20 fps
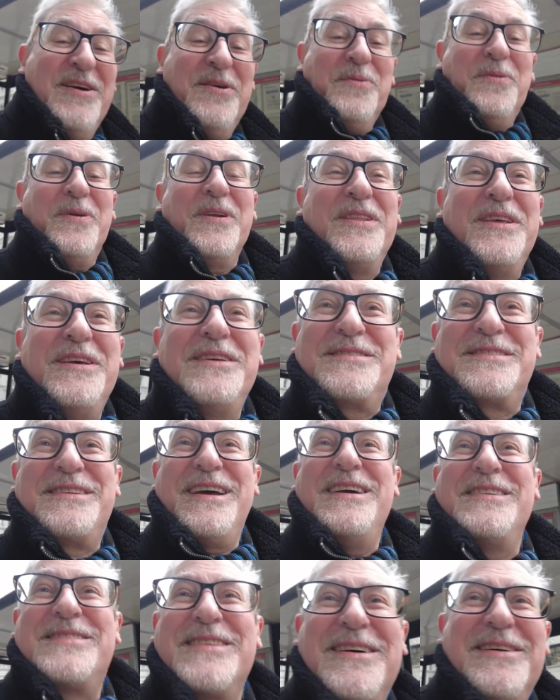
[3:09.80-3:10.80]
One of these
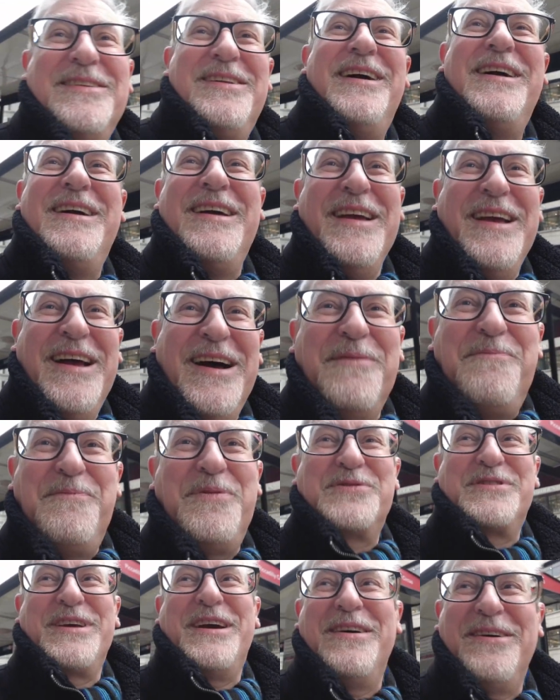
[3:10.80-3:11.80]
days I'll
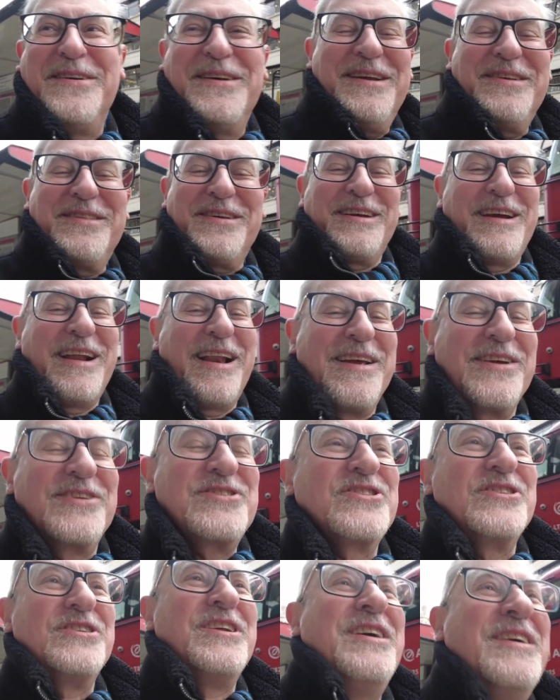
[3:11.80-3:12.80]
put out another
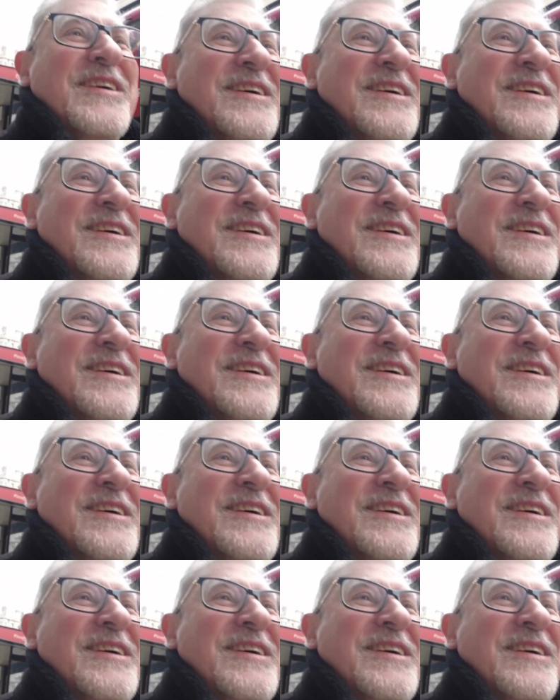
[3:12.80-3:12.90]
collection.